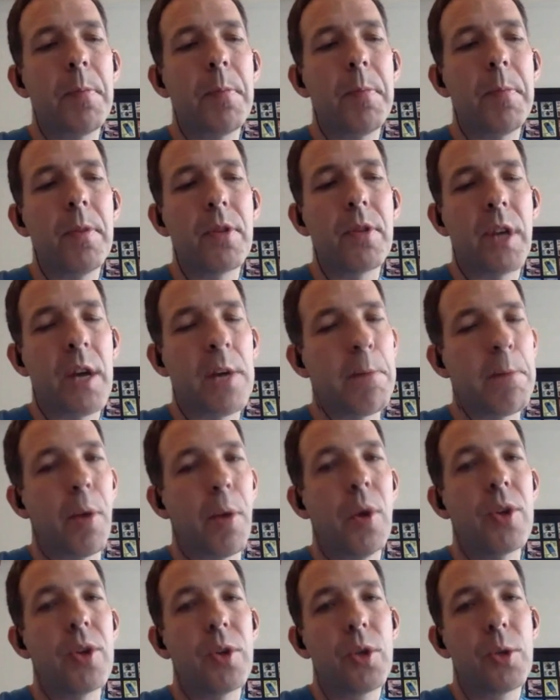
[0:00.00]
Skype
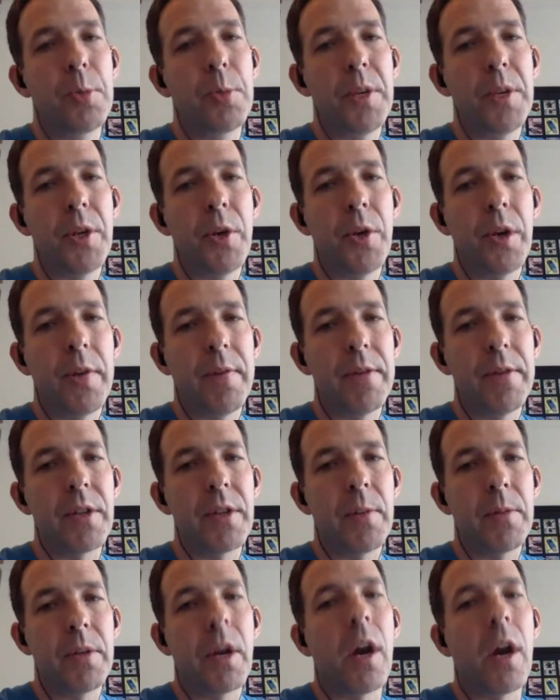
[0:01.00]
Personal's been doing it for
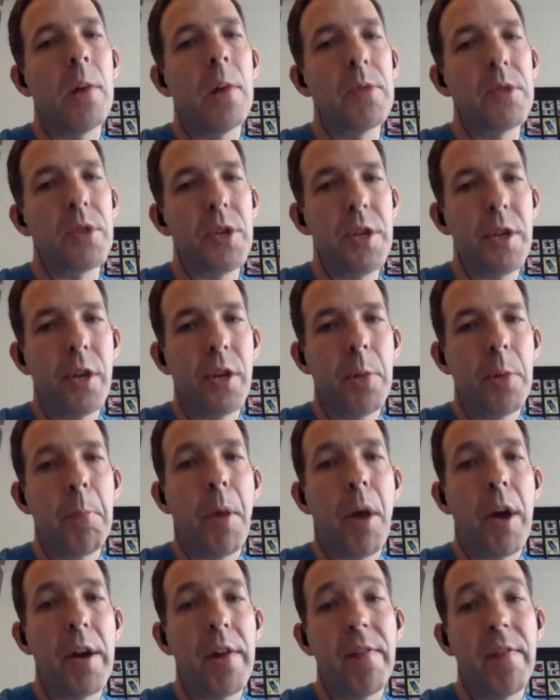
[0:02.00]
some time. So you could
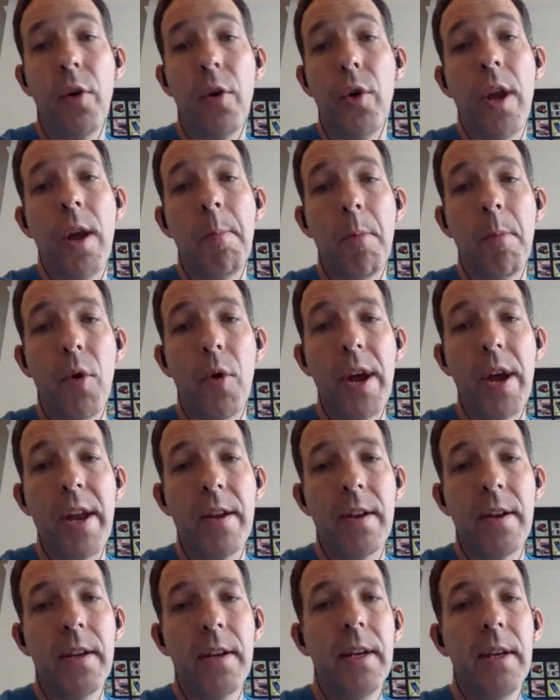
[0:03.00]
buy a phone number
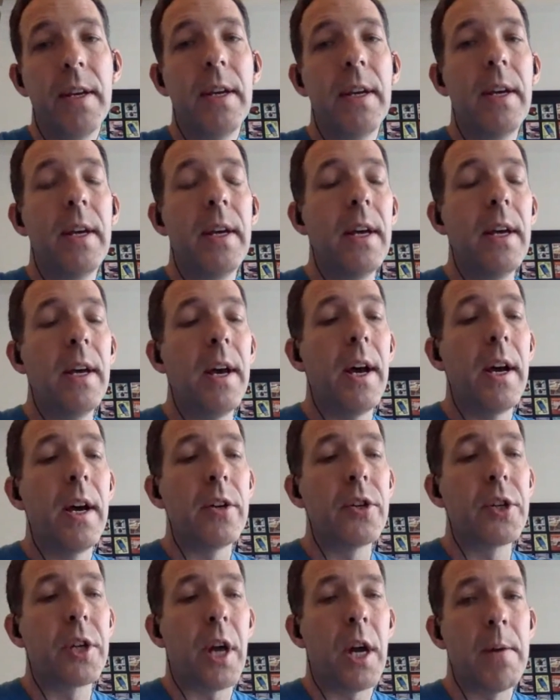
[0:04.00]
in.
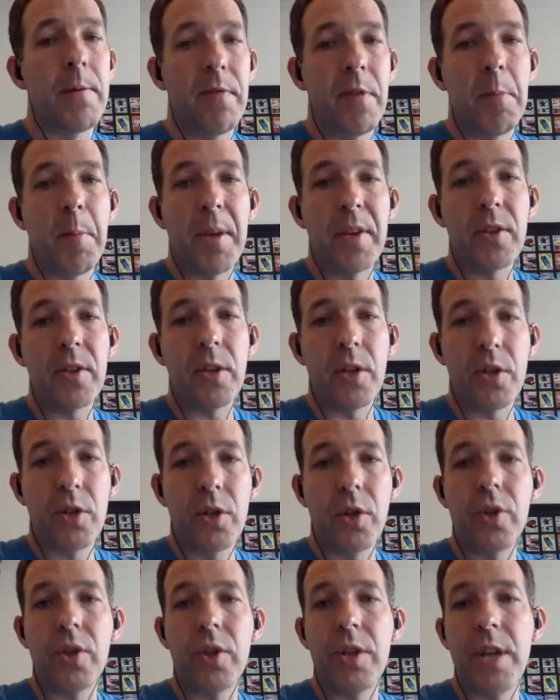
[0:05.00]
Skype for Business
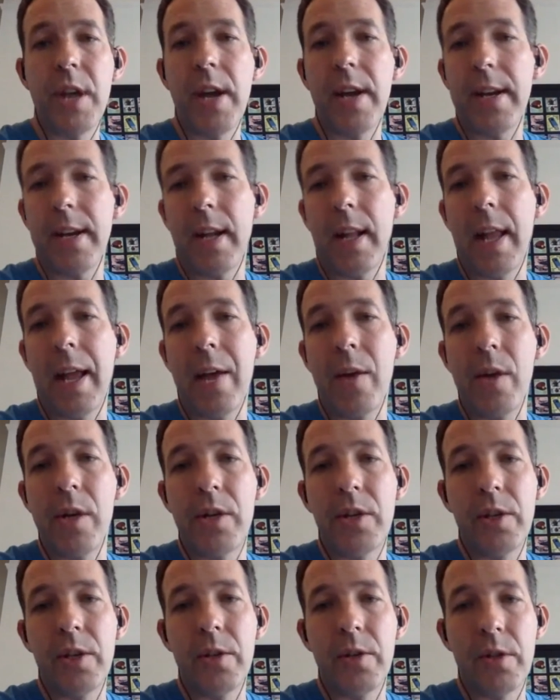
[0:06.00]
doesn't yet allow you
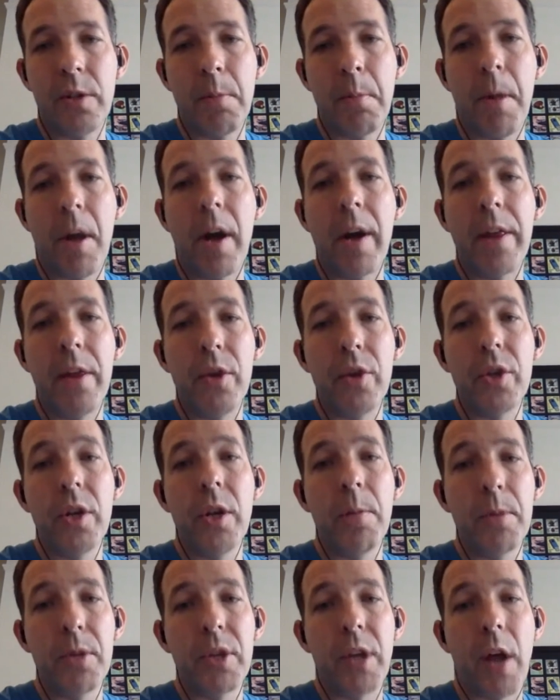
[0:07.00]
to buy those
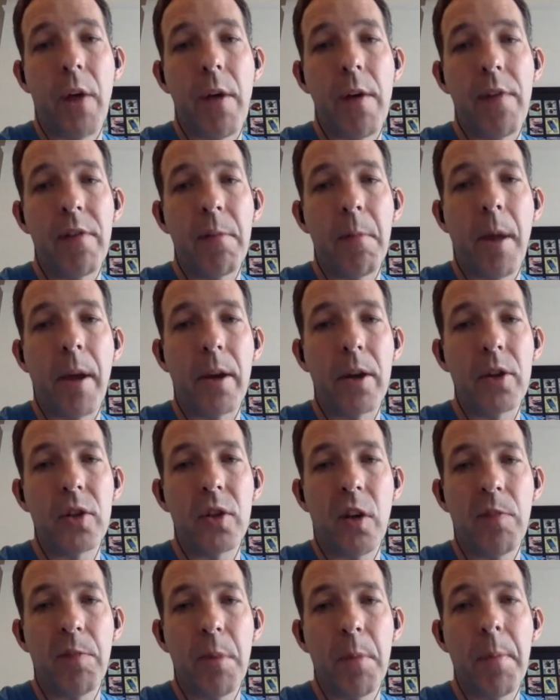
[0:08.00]
numbers direct from
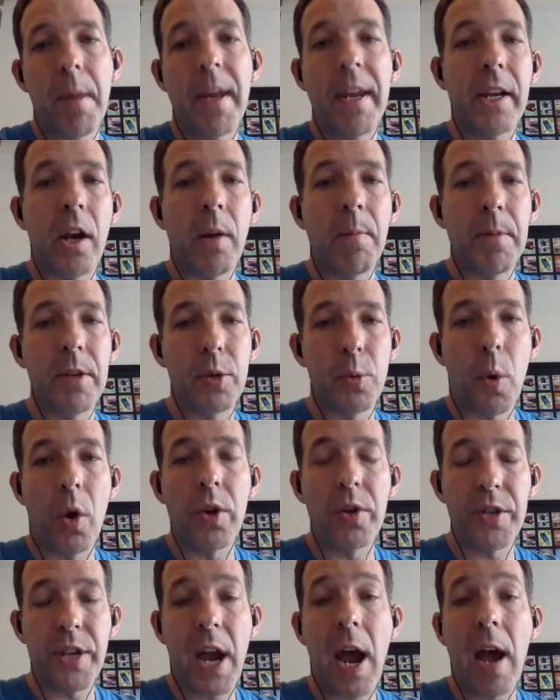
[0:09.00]
Microsoft, but many companies
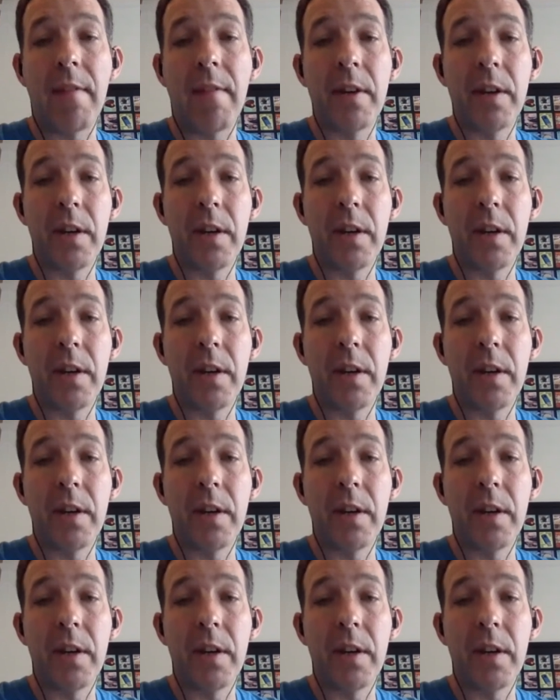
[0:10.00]
want to have